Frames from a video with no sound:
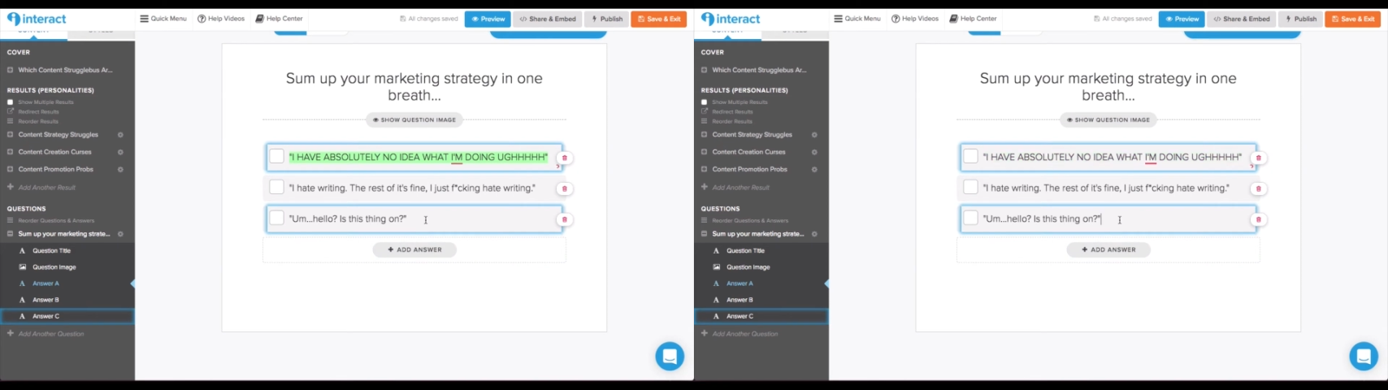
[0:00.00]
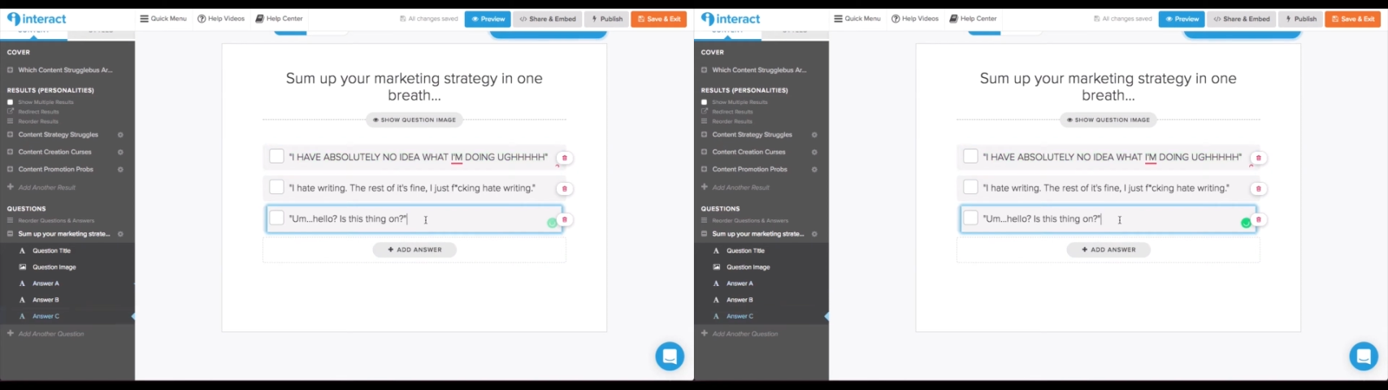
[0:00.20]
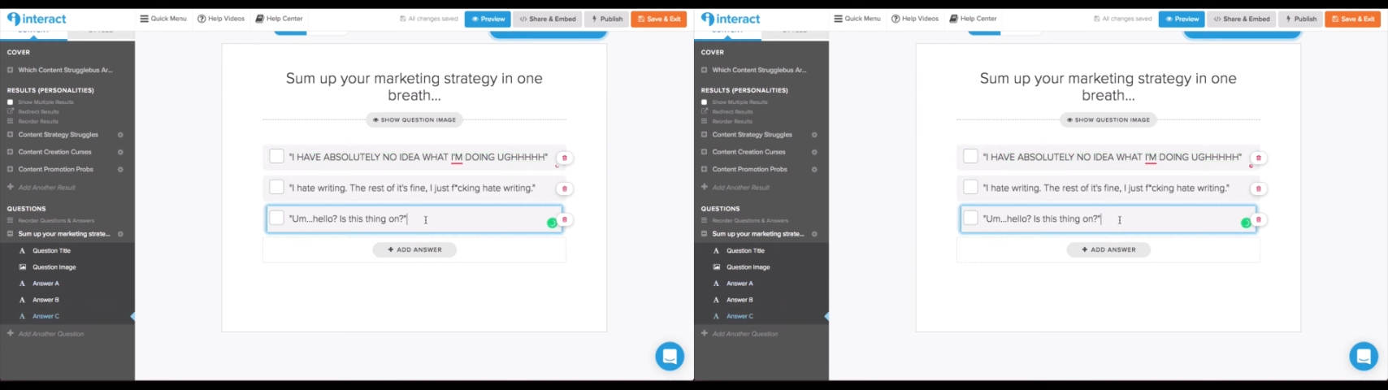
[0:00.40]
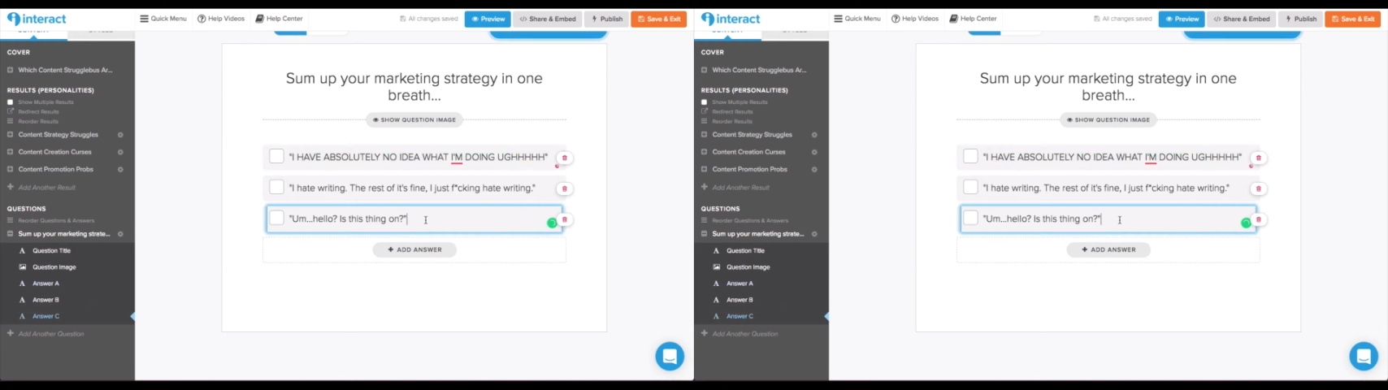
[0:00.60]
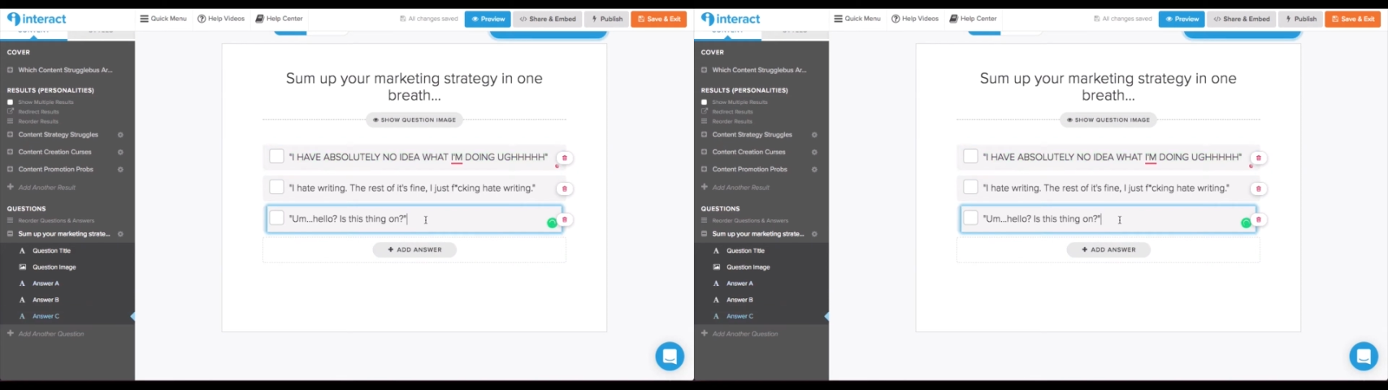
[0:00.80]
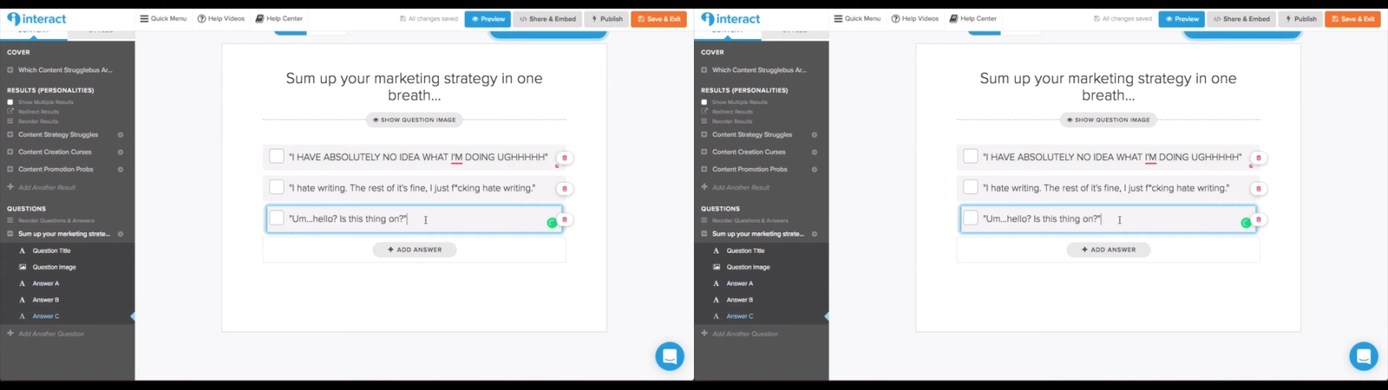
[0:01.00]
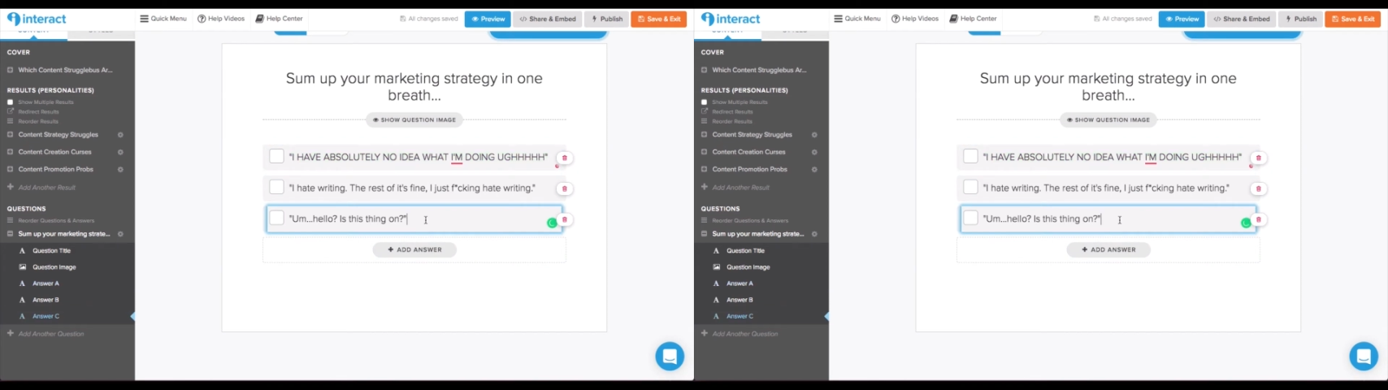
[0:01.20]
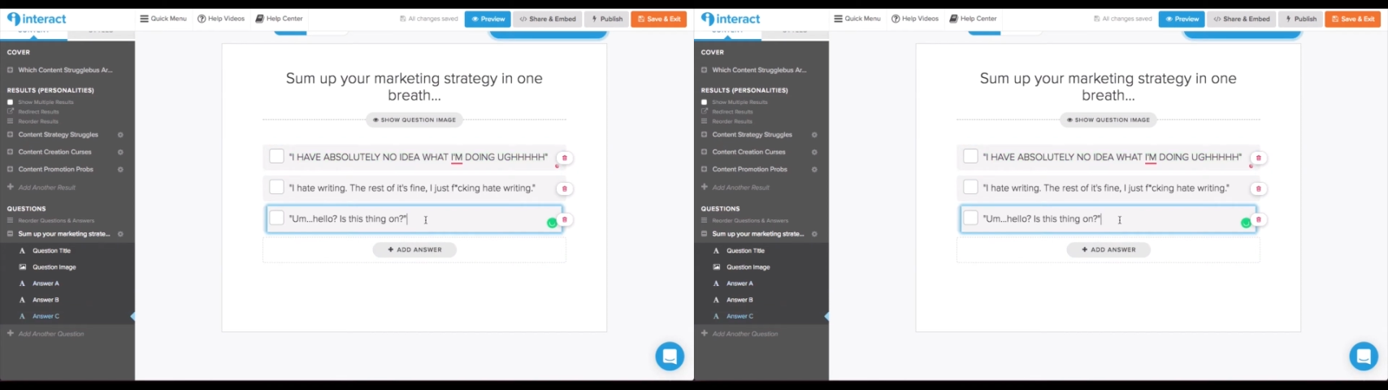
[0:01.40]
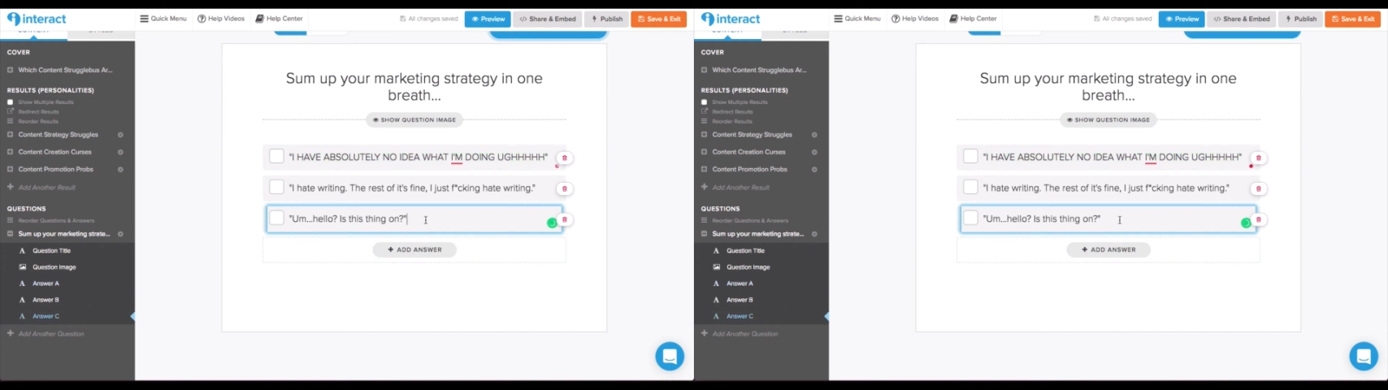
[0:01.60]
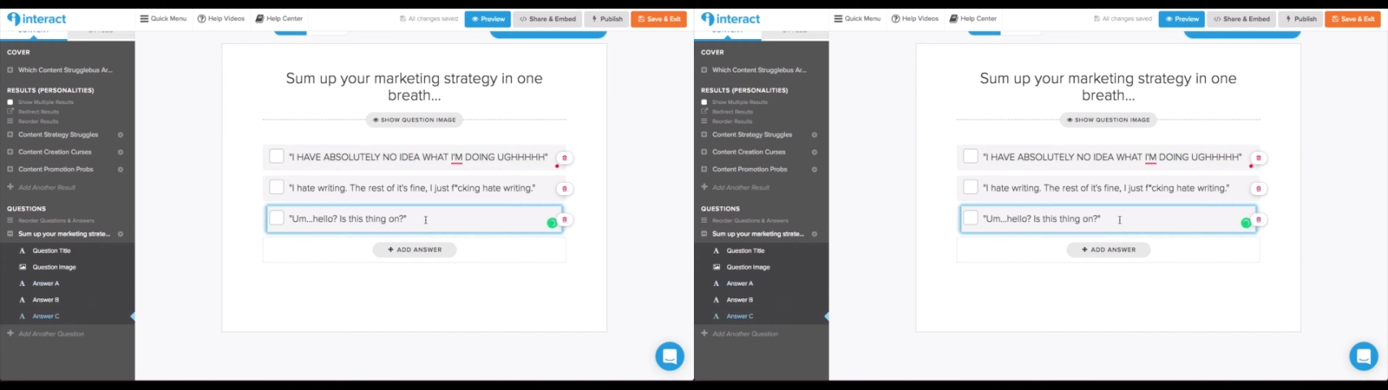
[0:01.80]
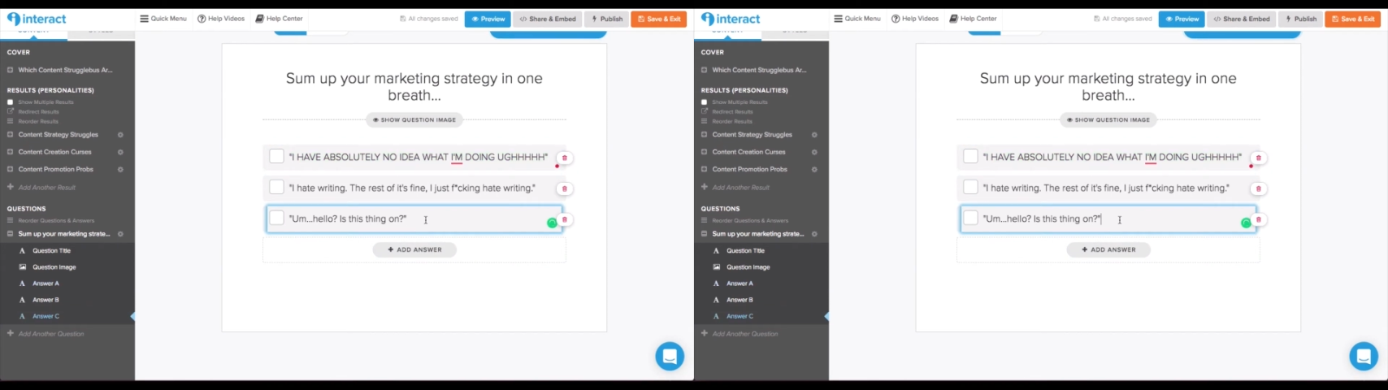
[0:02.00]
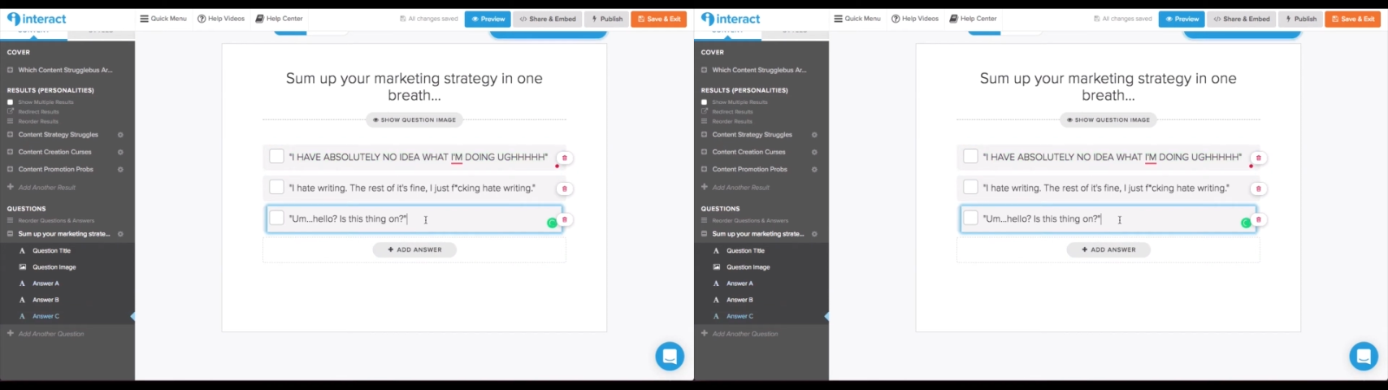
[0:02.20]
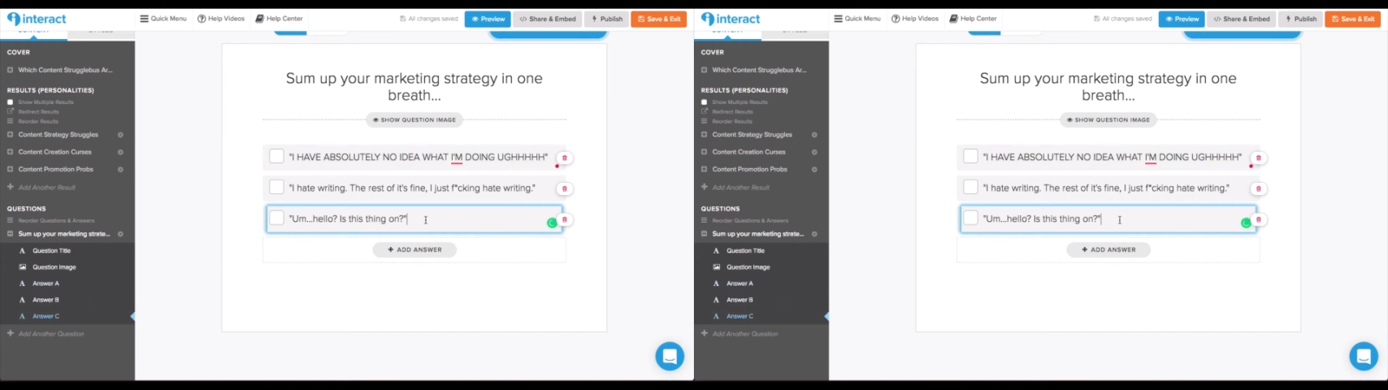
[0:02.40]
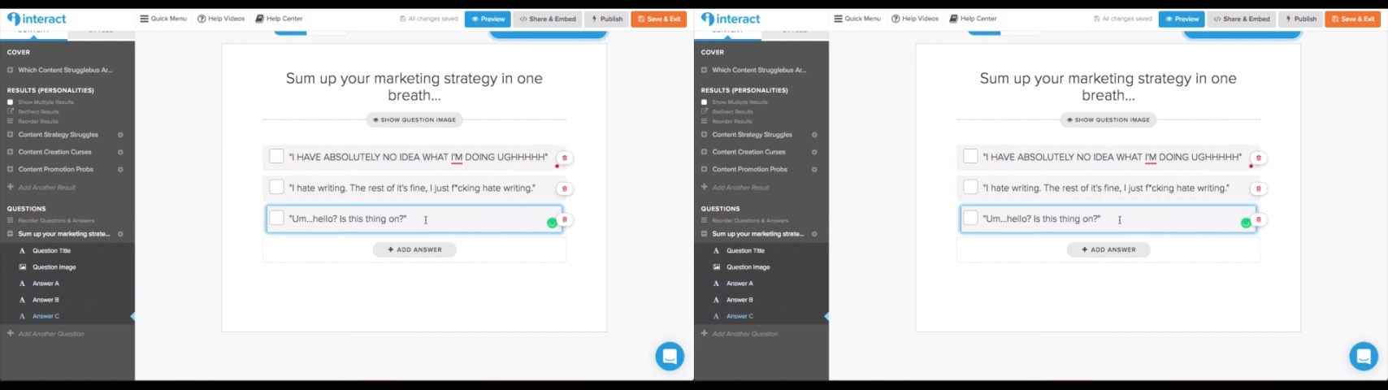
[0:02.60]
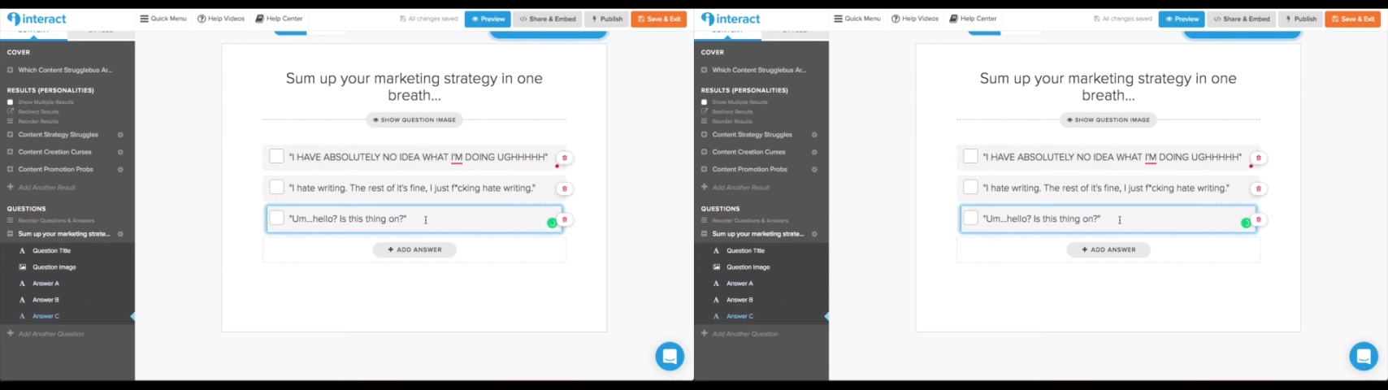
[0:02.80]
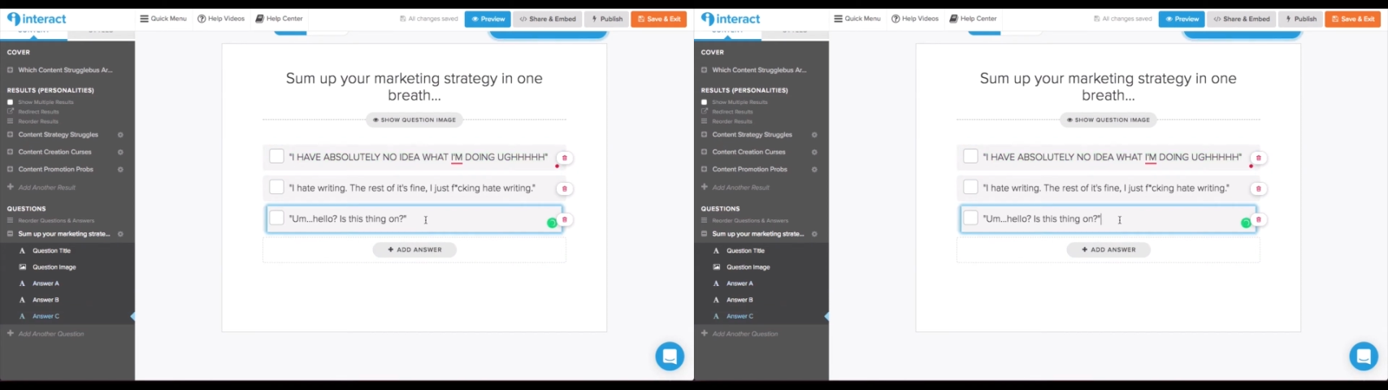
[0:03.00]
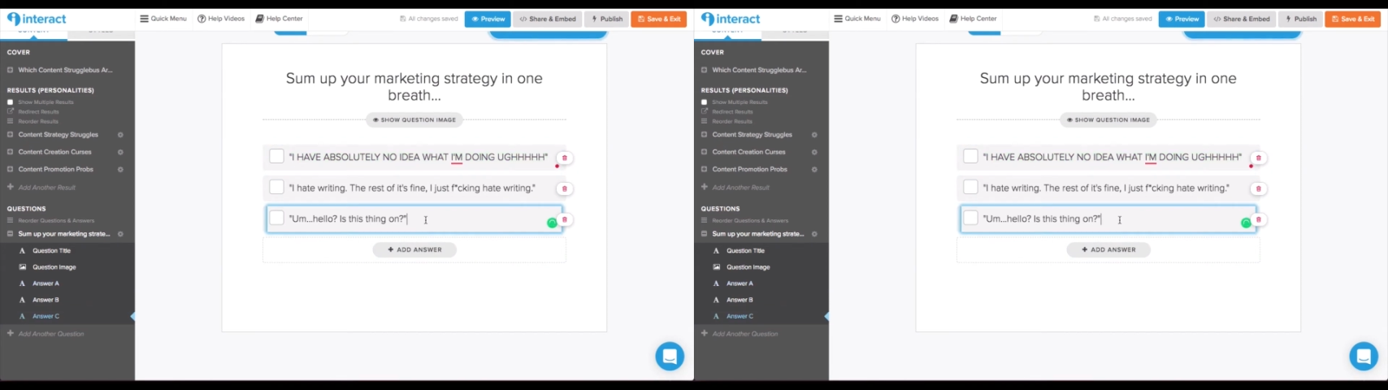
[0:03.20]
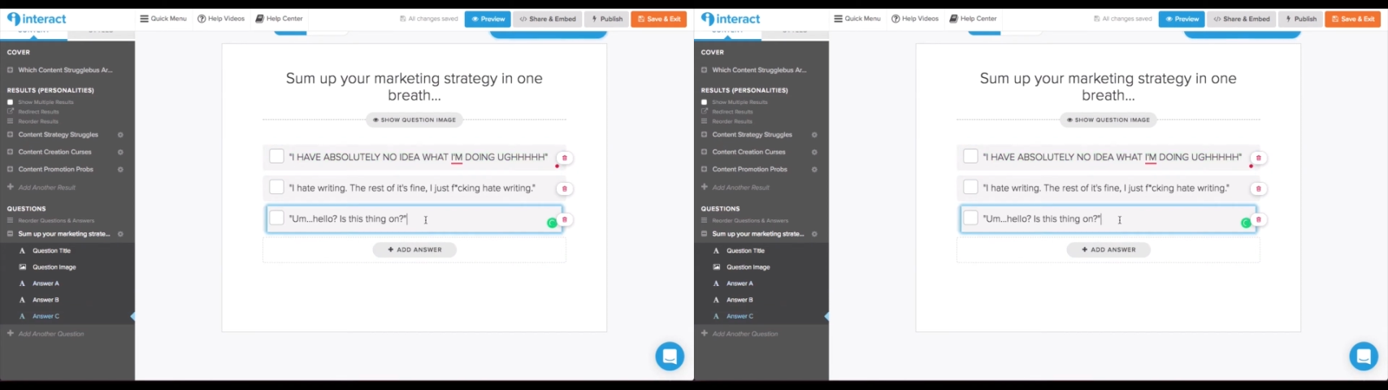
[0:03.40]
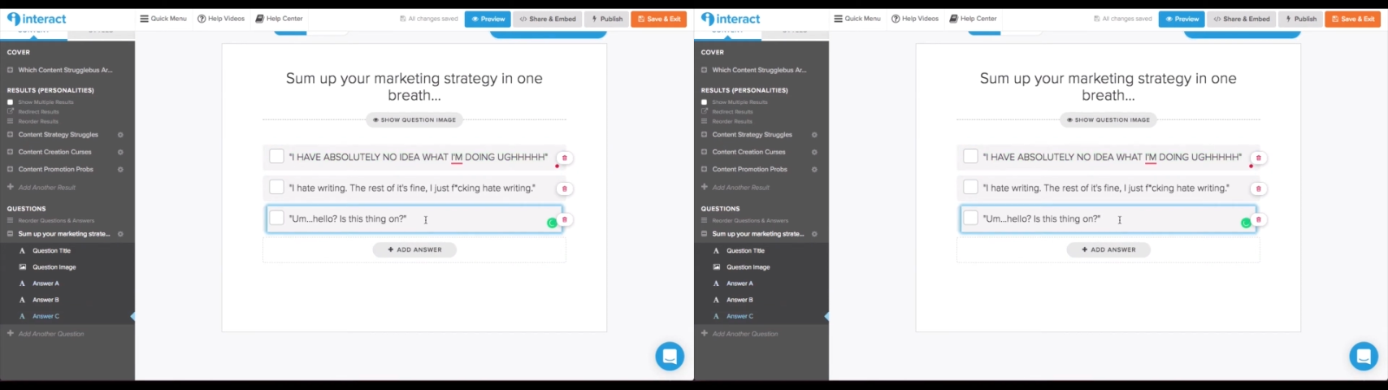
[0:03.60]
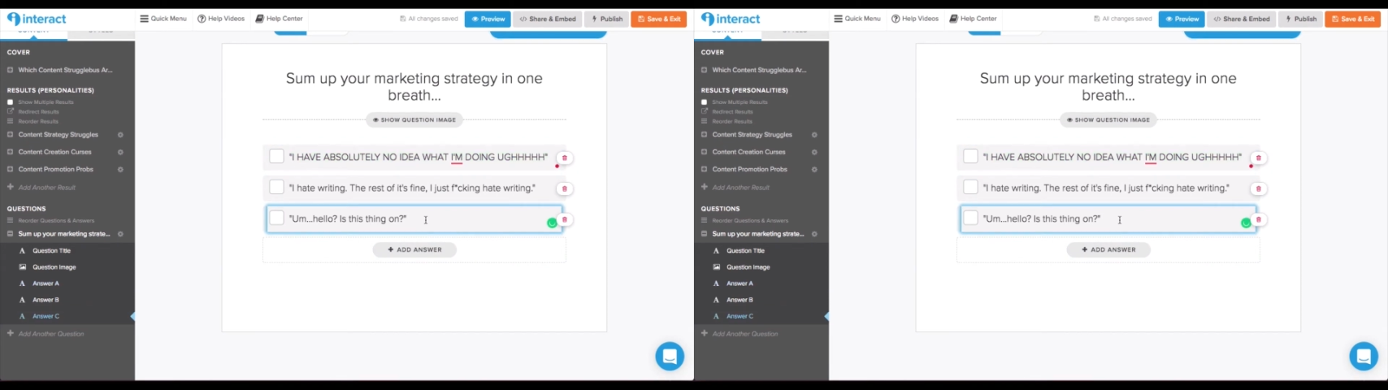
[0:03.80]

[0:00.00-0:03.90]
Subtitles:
(no speaker visible)